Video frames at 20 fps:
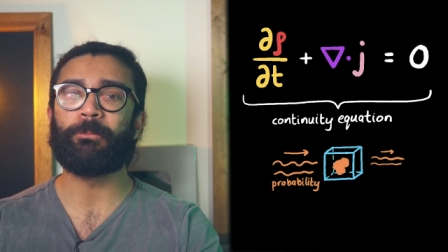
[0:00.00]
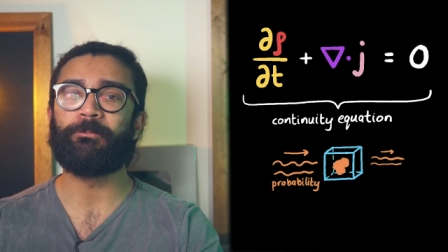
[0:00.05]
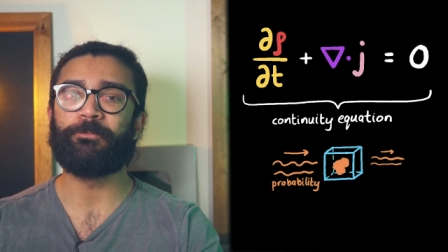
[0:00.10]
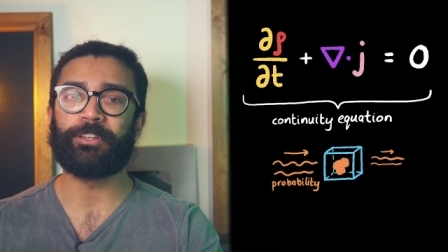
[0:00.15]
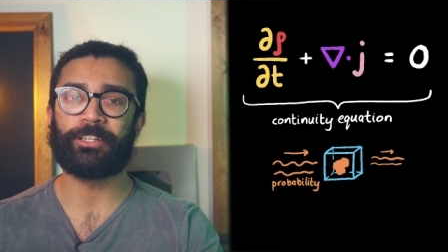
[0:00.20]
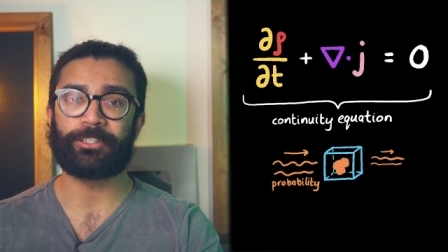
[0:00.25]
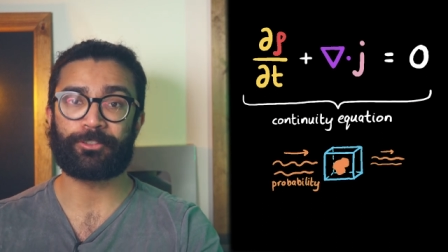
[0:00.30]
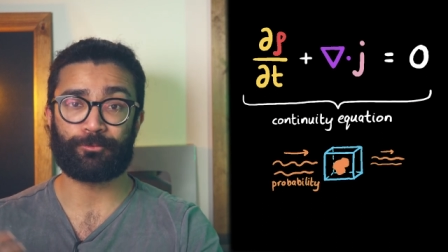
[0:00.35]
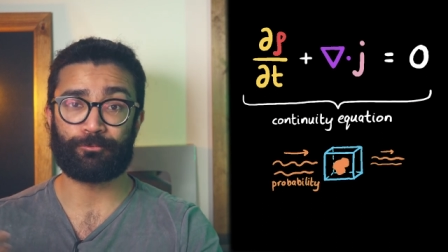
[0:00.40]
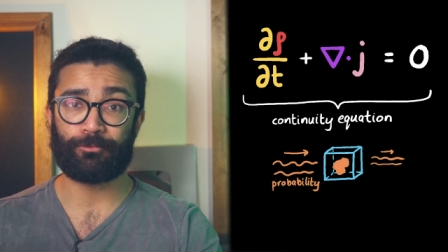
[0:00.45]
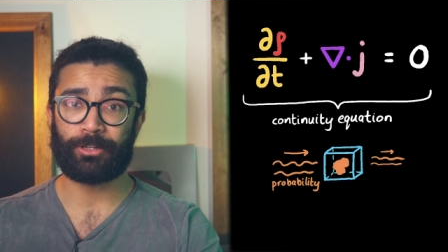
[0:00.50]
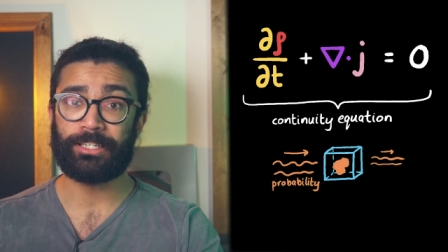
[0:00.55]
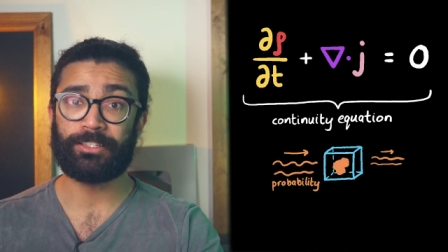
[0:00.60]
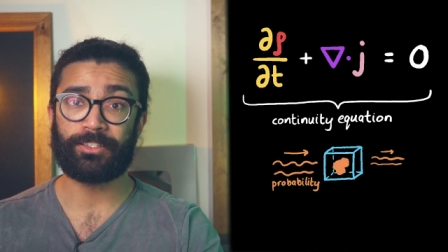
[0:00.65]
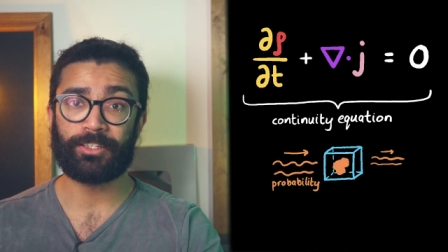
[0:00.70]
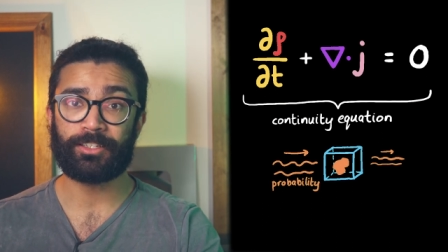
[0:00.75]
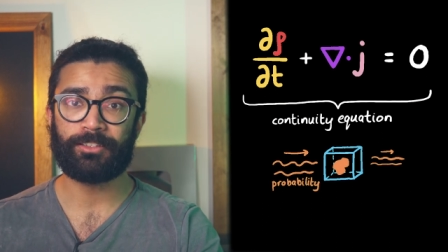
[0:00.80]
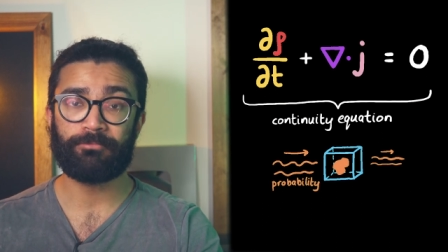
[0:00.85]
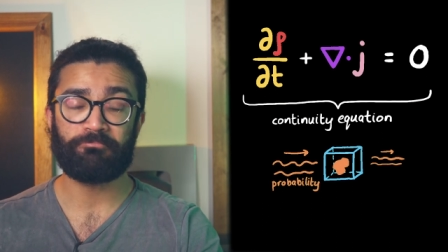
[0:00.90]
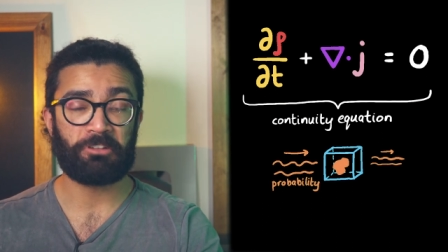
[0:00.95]
obvious
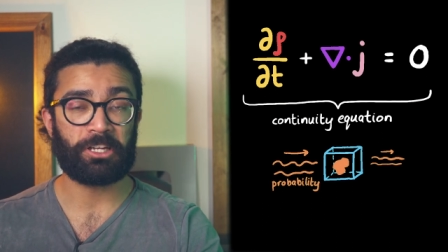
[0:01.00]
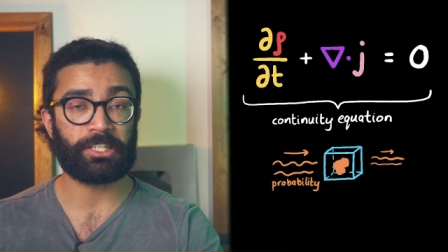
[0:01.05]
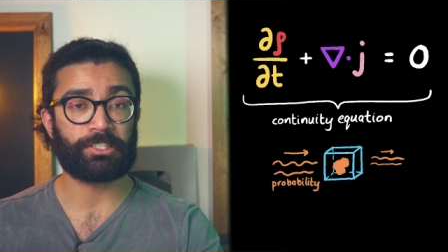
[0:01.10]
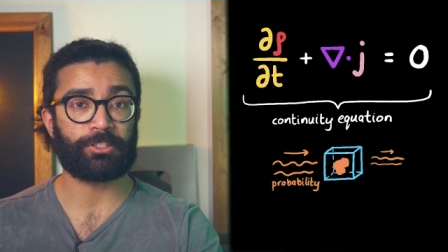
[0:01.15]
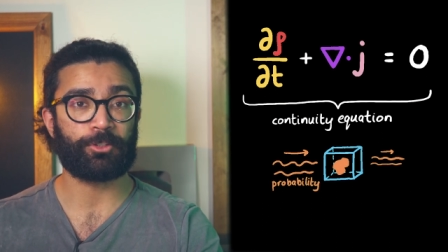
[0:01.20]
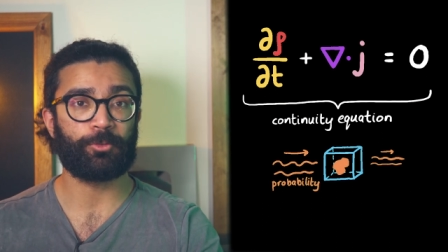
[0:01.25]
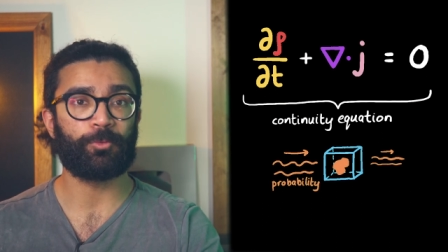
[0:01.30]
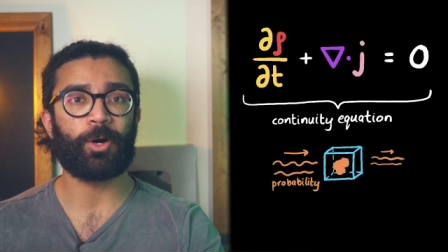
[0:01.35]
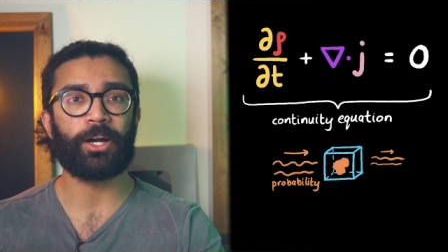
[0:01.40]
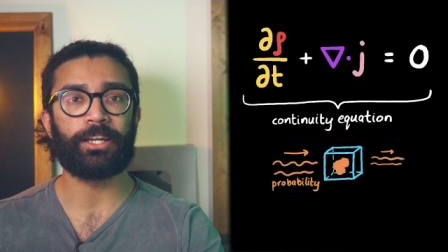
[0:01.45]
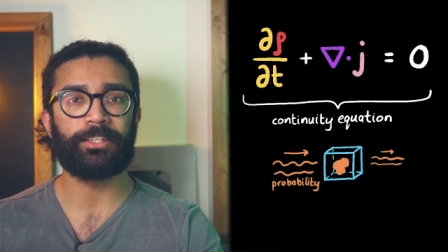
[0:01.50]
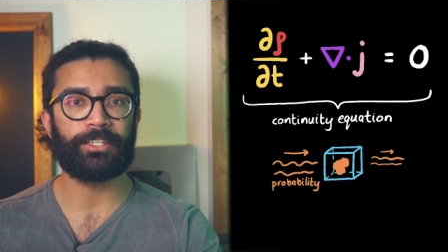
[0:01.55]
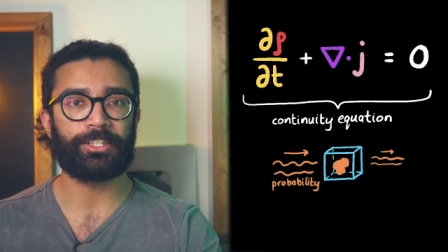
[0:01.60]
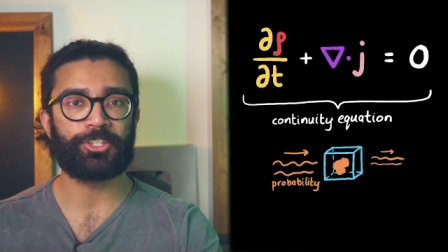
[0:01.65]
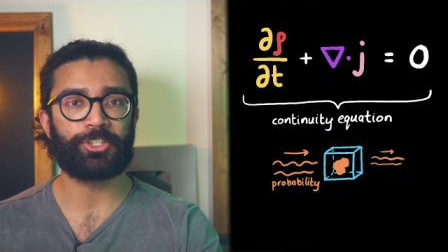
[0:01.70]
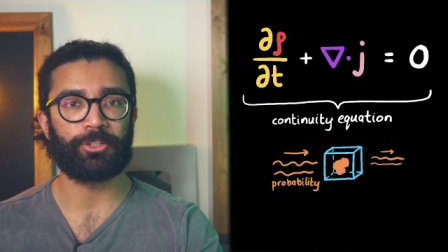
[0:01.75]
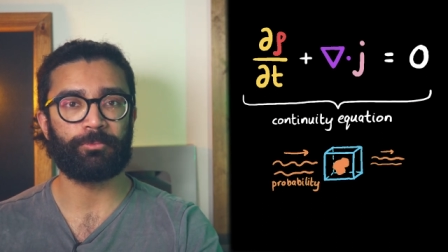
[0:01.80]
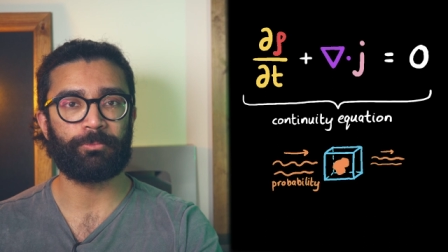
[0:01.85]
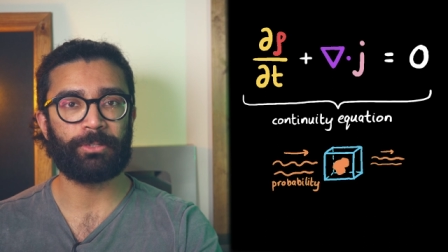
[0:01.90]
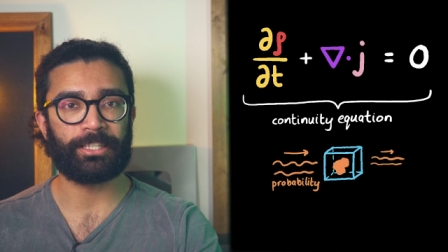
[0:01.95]
reason as to why this
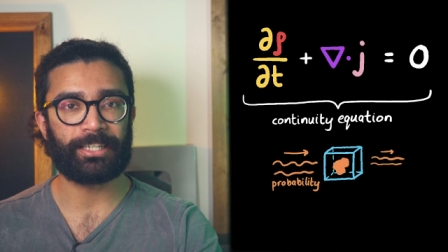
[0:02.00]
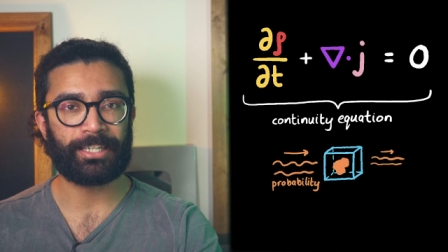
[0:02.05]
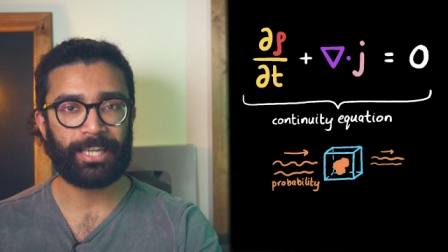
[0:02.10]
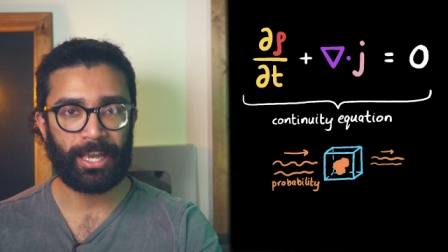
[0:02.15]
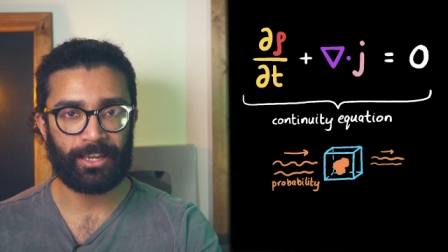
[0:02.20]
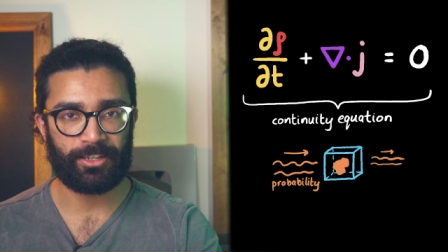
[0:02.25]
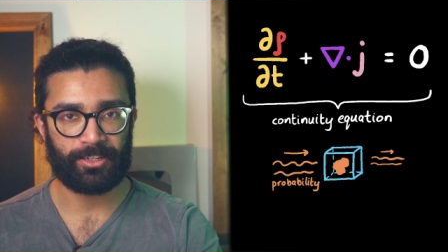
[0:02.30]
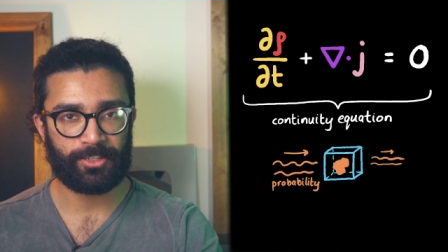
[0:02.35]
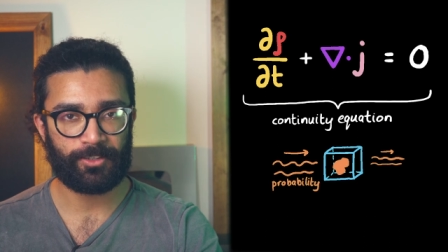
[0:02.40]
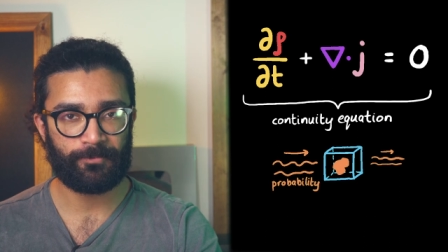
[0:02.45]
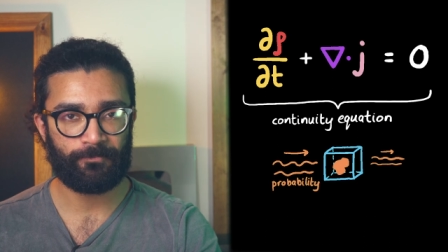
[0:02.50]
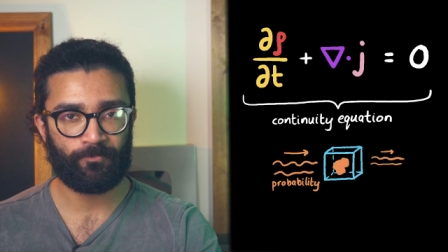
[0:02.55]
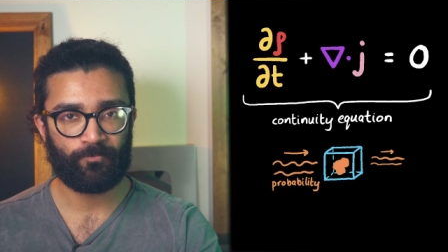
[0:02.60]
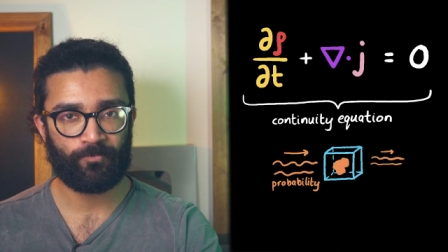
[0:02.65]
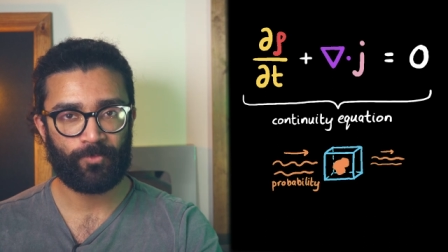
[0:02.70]
should be the case.